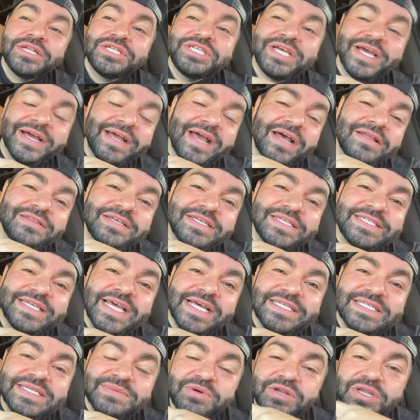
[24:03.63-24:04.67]
Check out this
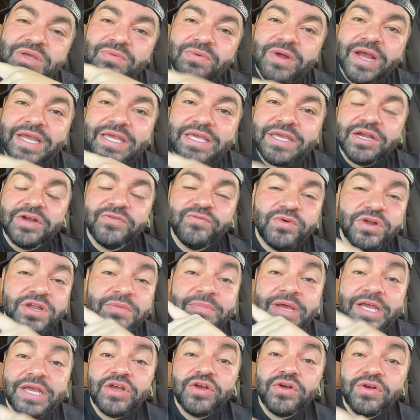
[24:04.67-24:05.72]
testimony right here of one
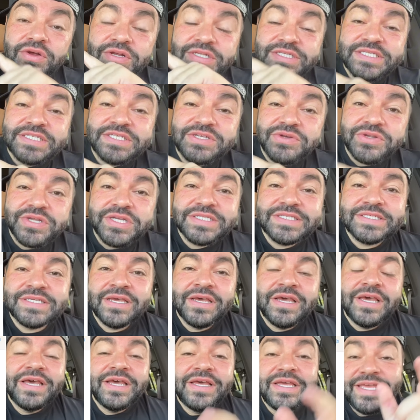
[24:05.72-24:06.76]
of my current students.
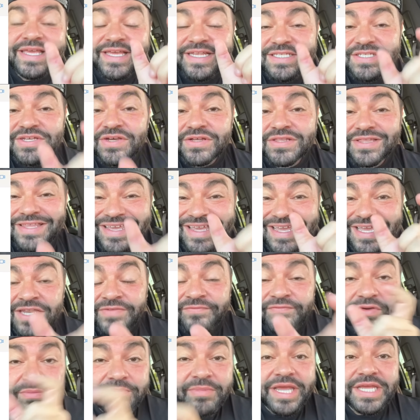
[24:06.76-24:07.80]
He took the
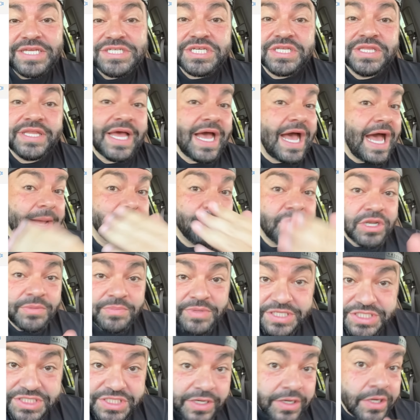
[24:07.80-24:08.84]
information that I'm gonna
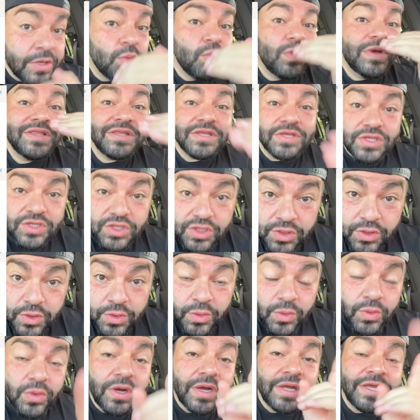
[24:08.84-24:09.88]
be sharing with
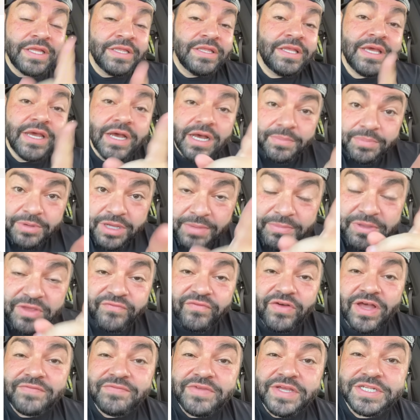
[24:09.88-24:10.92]
you in the upcoming
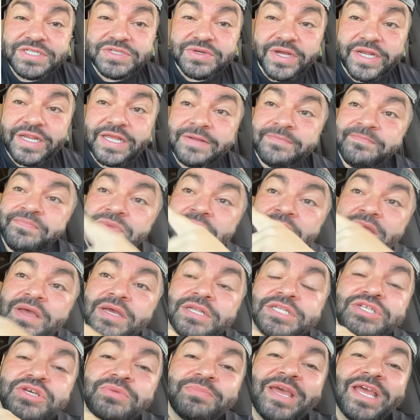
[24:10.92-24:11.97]
5-day training
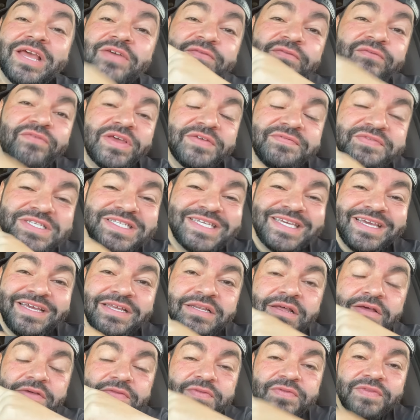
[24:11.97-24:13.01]
to make
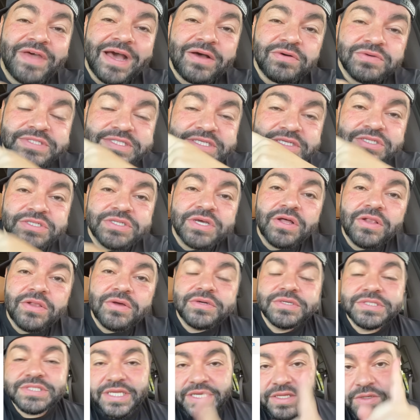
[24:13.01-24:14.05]
$15,000